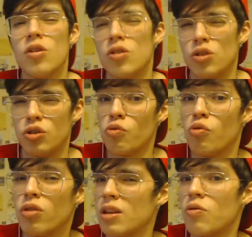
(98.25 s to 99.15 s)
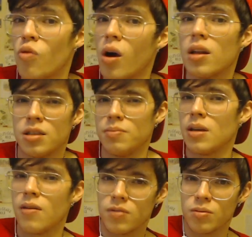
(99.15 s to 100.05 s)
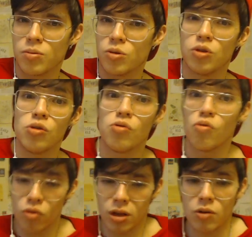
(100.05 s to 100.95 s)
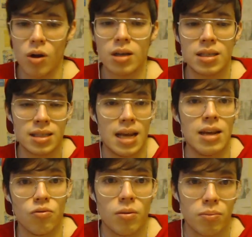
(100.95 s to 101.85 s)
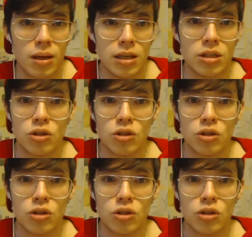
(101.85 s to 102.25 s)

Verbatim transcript: Do you really want to be comfortable? Do you really want to stay in one place?